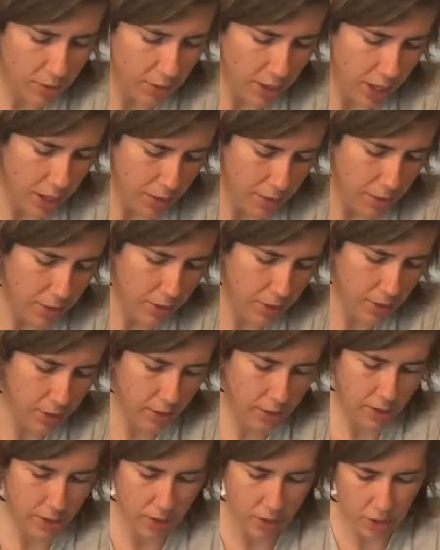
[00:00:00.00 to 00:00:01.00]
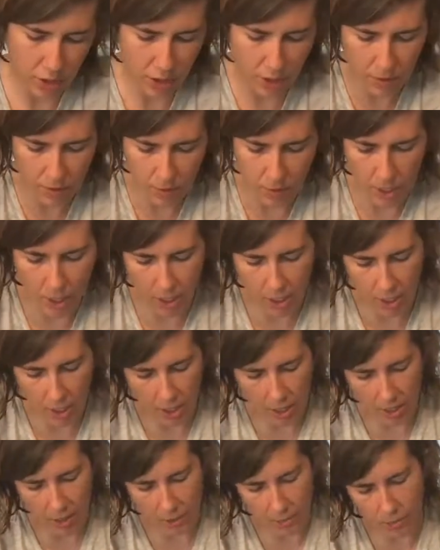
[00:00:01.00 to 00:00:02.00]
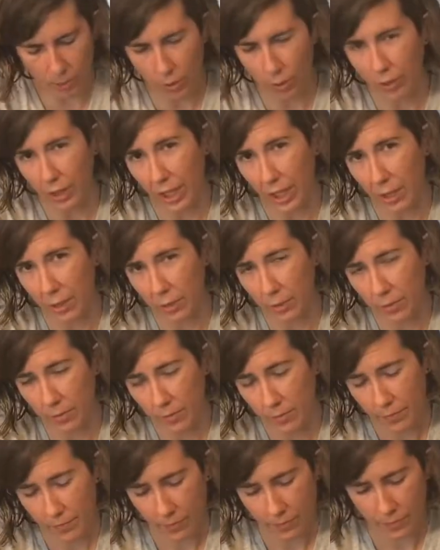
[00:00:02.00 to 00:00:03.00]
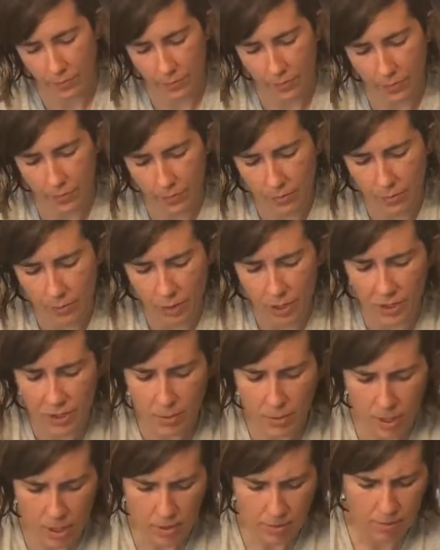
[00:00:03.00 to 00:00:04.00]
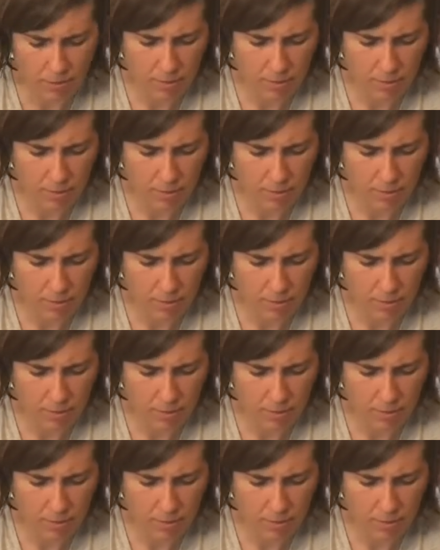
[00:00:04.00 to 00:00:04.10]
flour because this should be a rollout recipe.